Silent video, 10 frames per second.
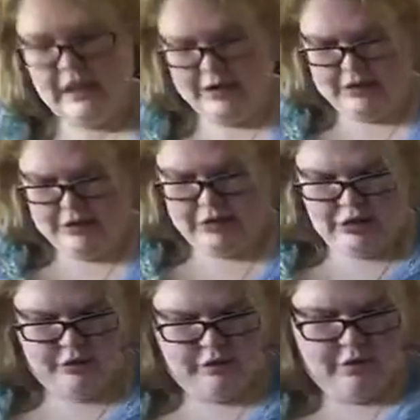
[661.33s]
lost
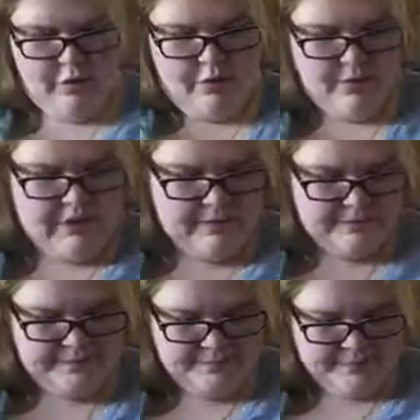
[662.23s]
2 of those.
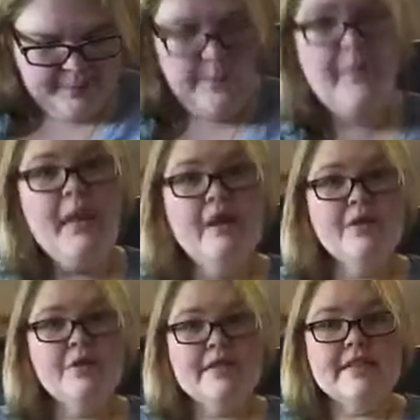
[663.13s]

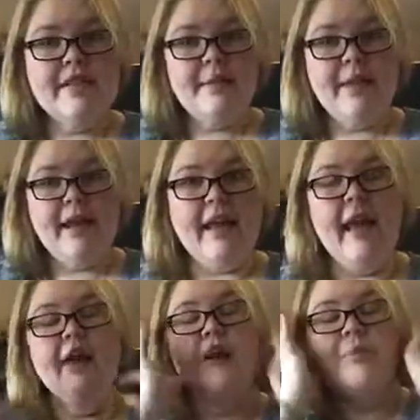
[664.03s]
As you can see, I'm picking
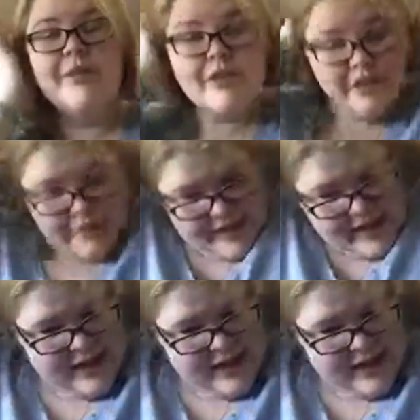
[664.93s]
hair off my shirt.